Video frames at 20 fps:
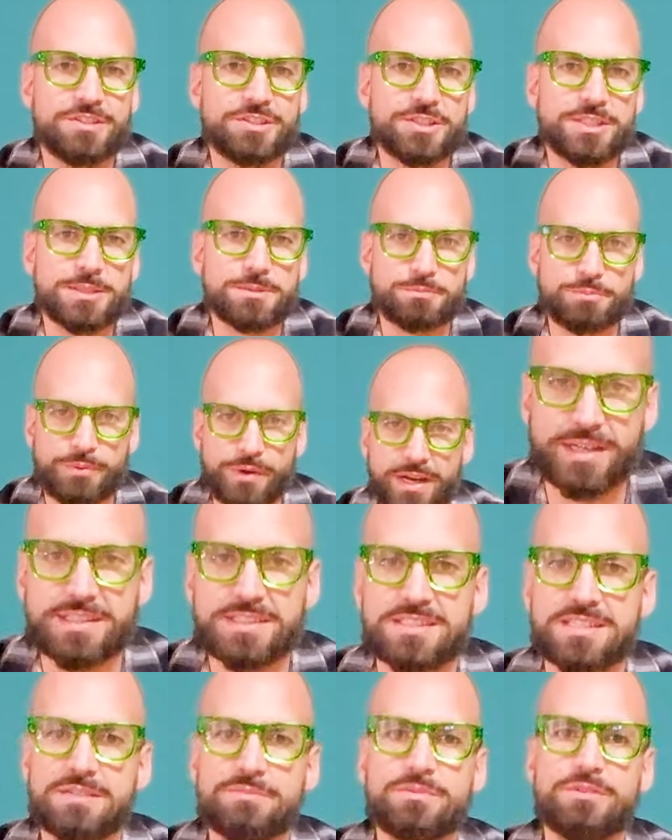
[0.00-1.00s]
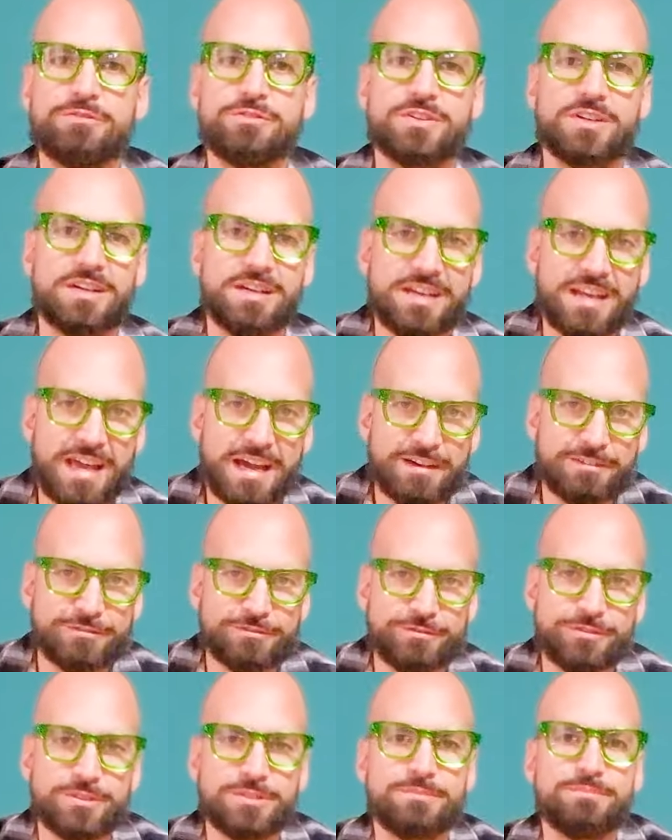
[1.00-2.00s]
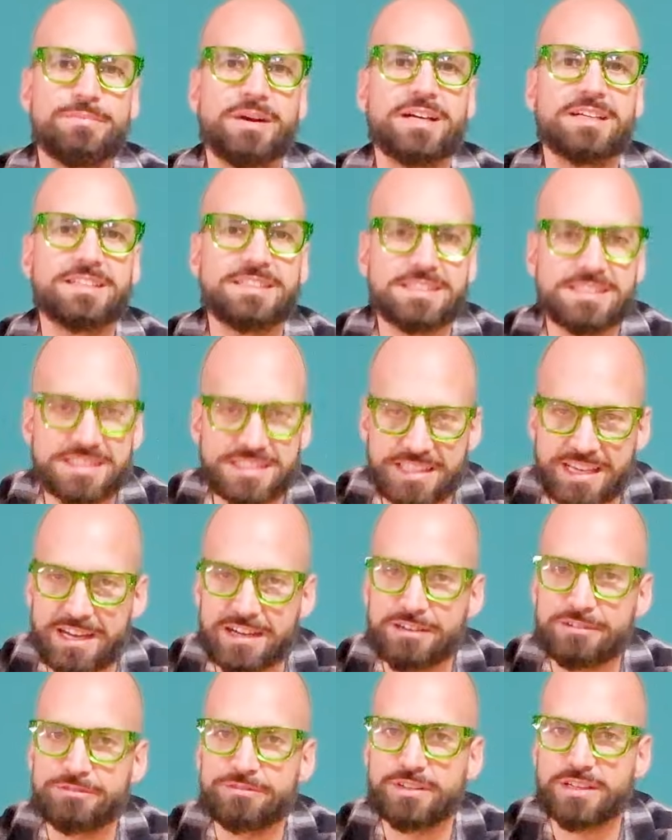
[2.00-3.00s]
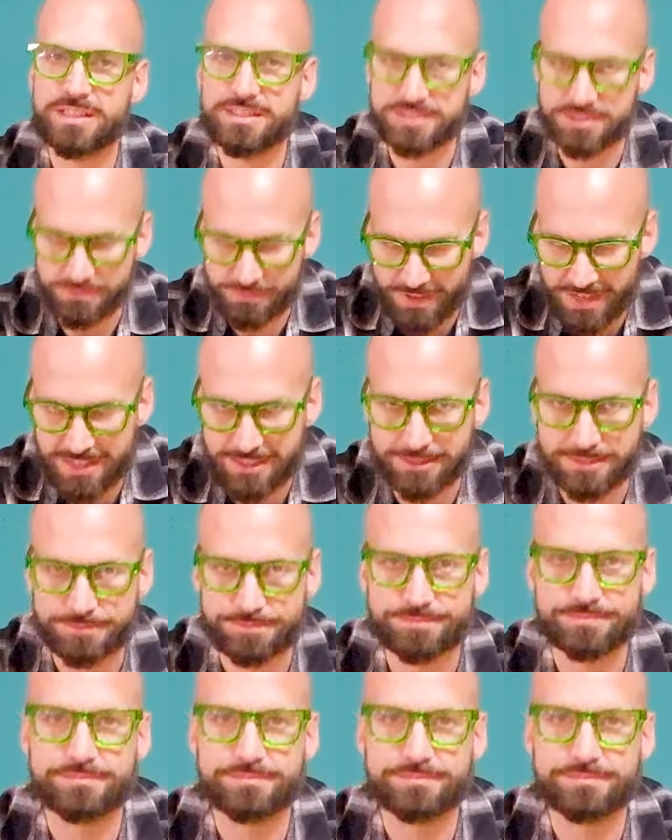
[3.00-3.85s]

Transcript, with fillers: which is practicing with your left foot by itself as well.